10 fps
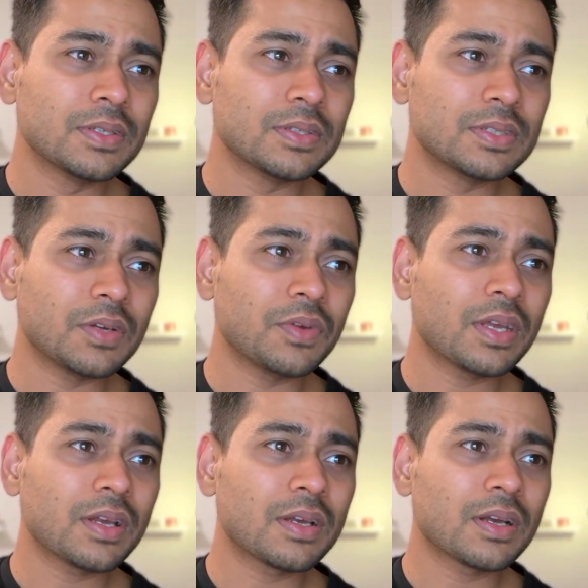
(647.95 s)

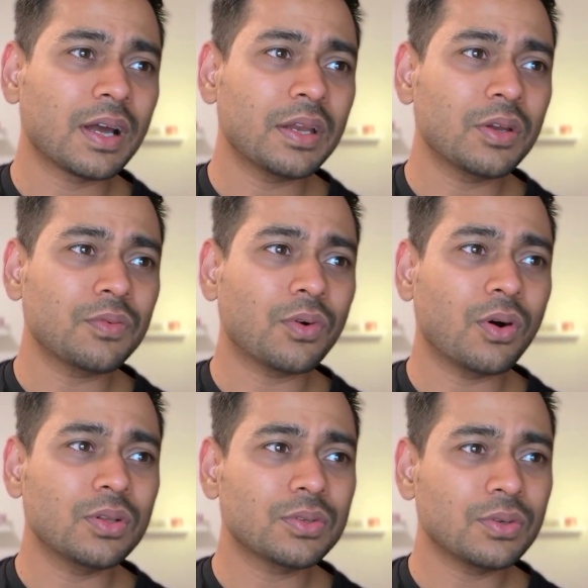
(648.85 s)
serving kind of
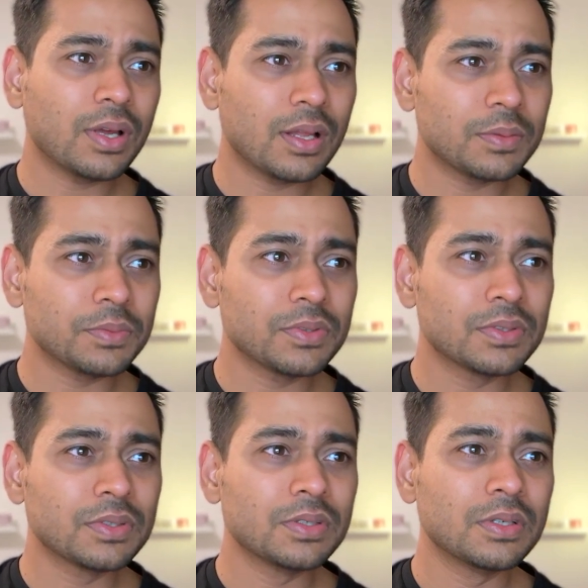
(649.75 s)
also helps
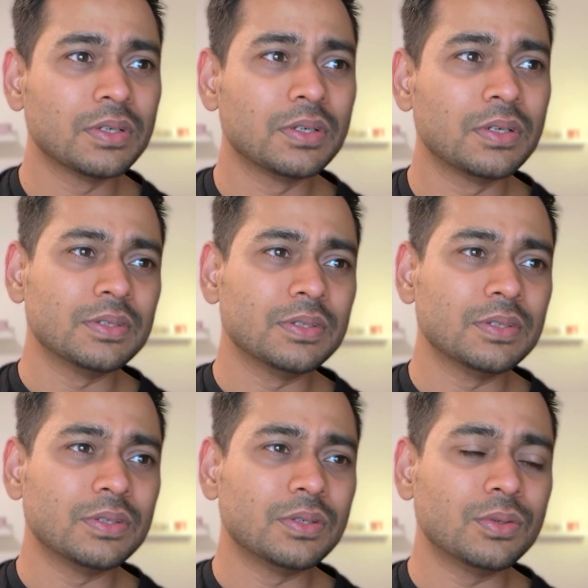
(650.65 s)

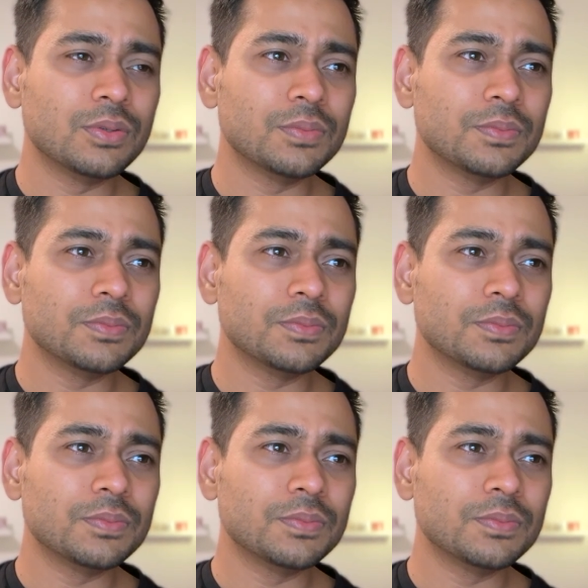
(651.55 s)
to